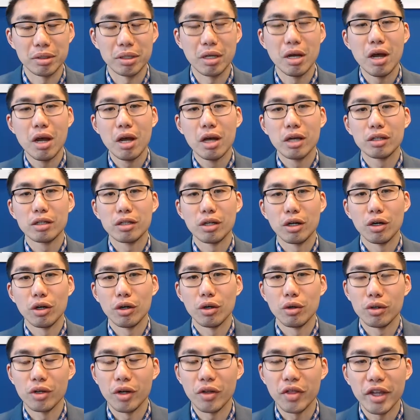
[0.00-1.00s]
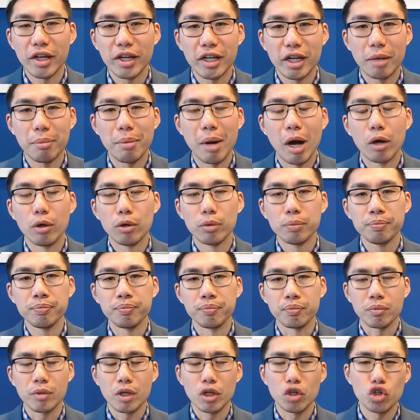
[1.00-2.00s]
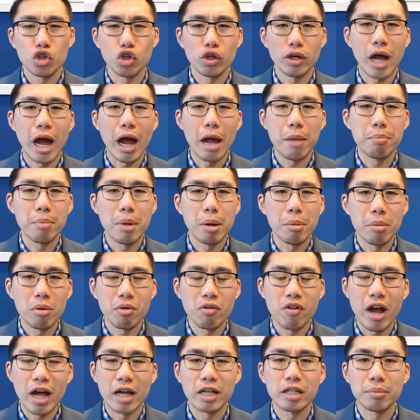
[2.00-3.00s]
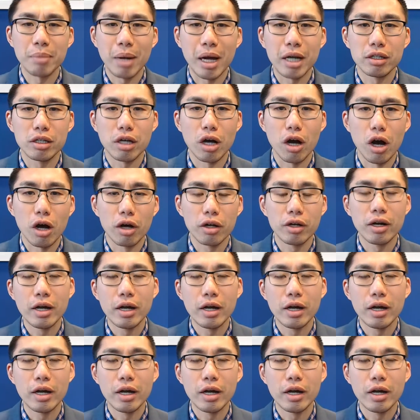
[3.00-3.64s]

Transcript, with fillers: So you're thinking about, hmm, should I memorize my talk,